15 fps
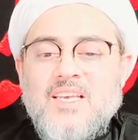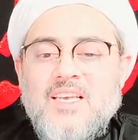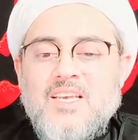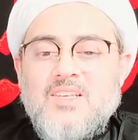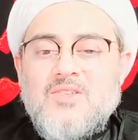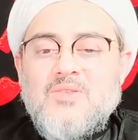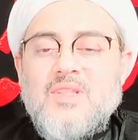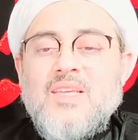
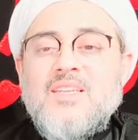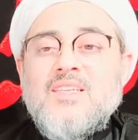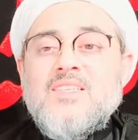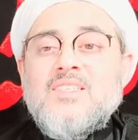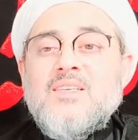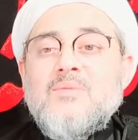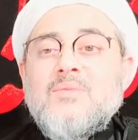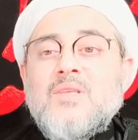So that
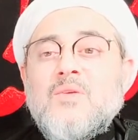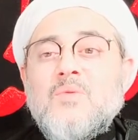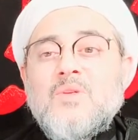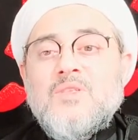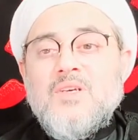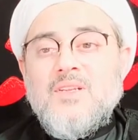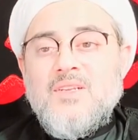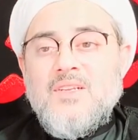is something
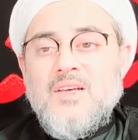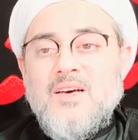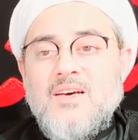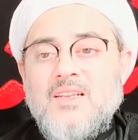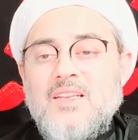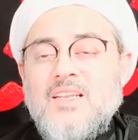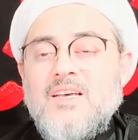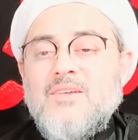which
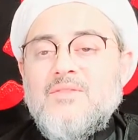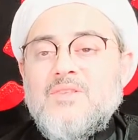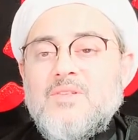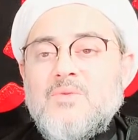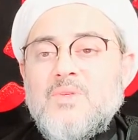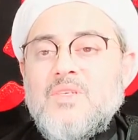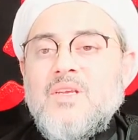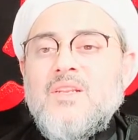Allah
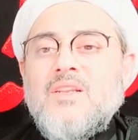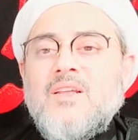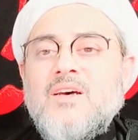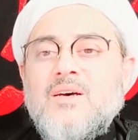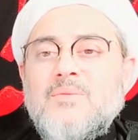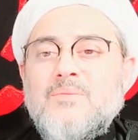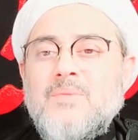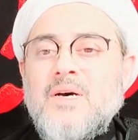loves, which
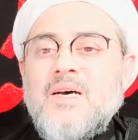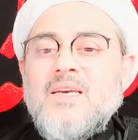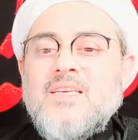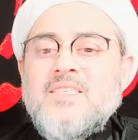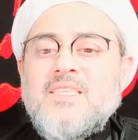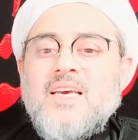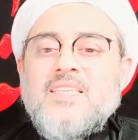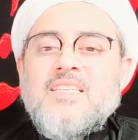Allah
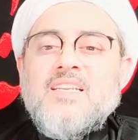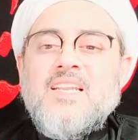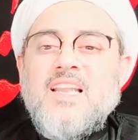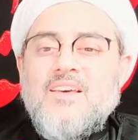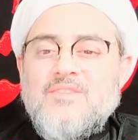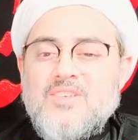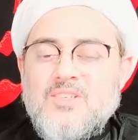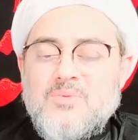buys at a
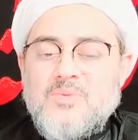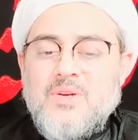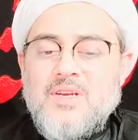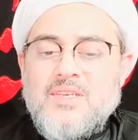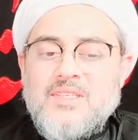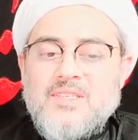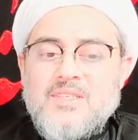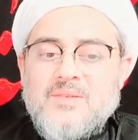lavish
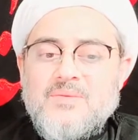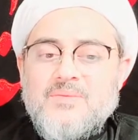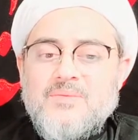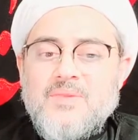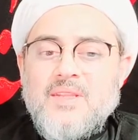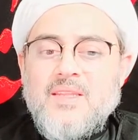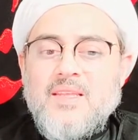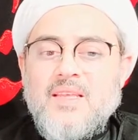price.
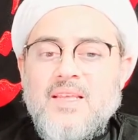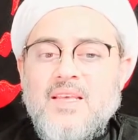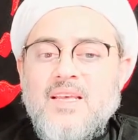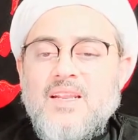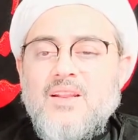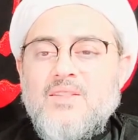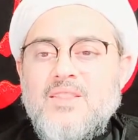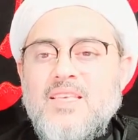
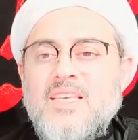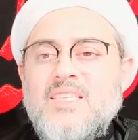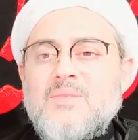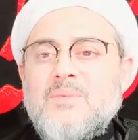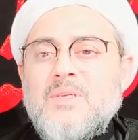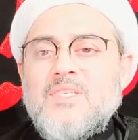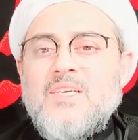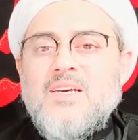Now, these
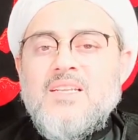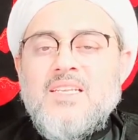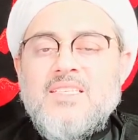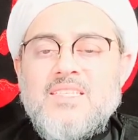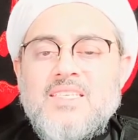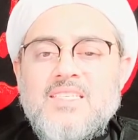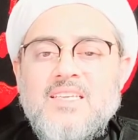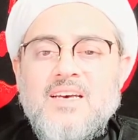
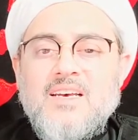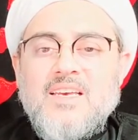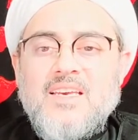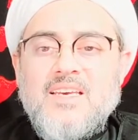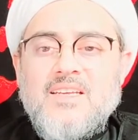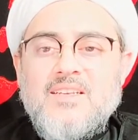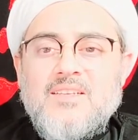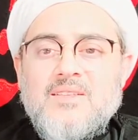majalis that are
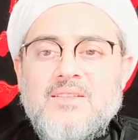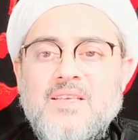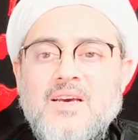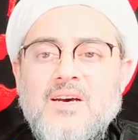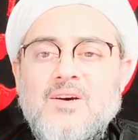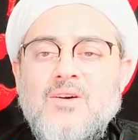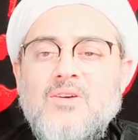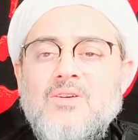held, they
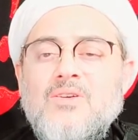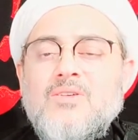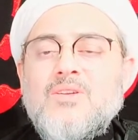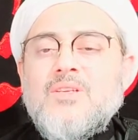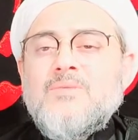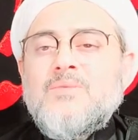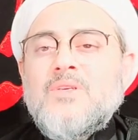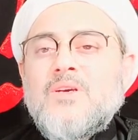are all
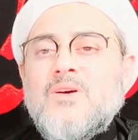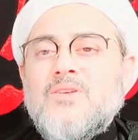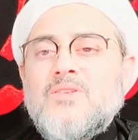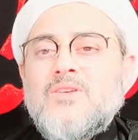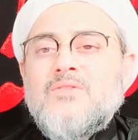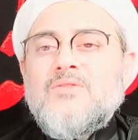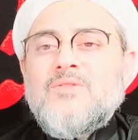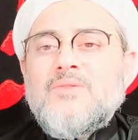because
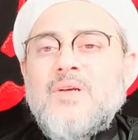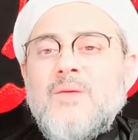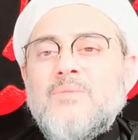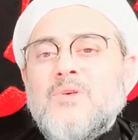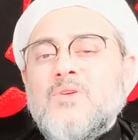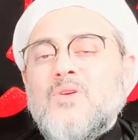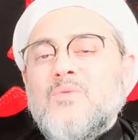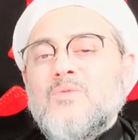of
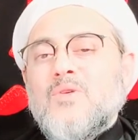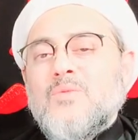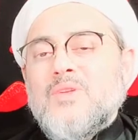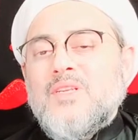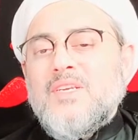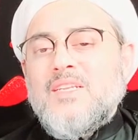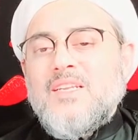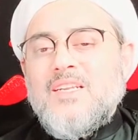Amir
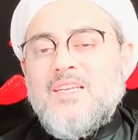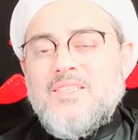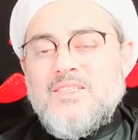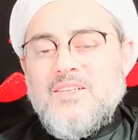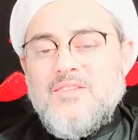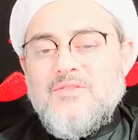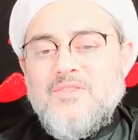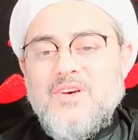al-Mu'mineen and
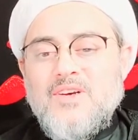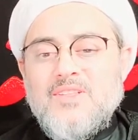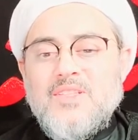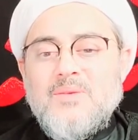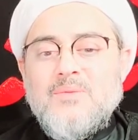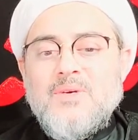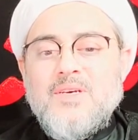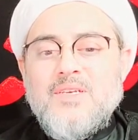Hazrat
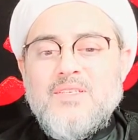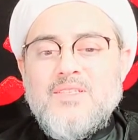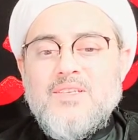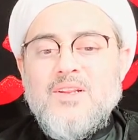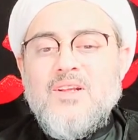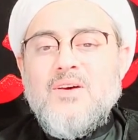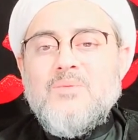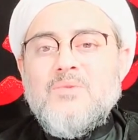Fatima
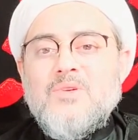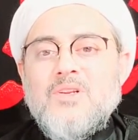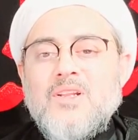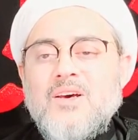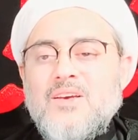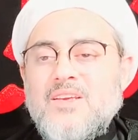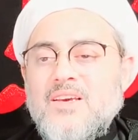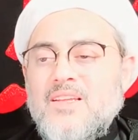
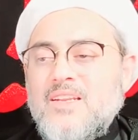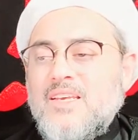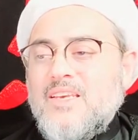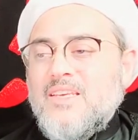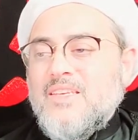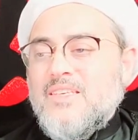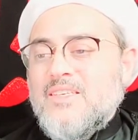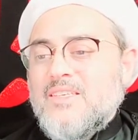
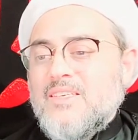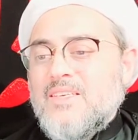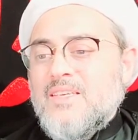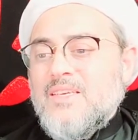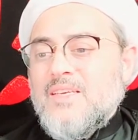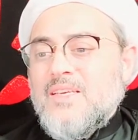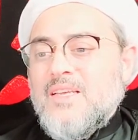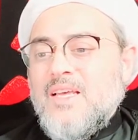salamullahi
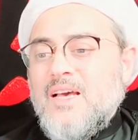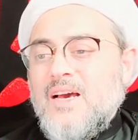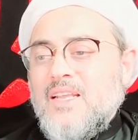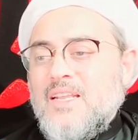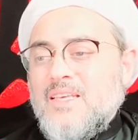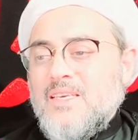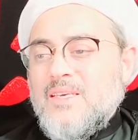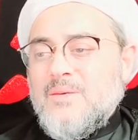
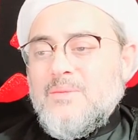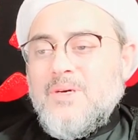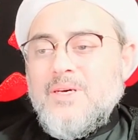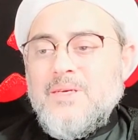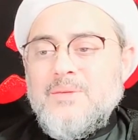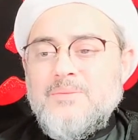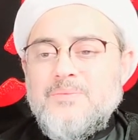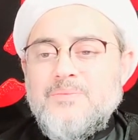alayhima.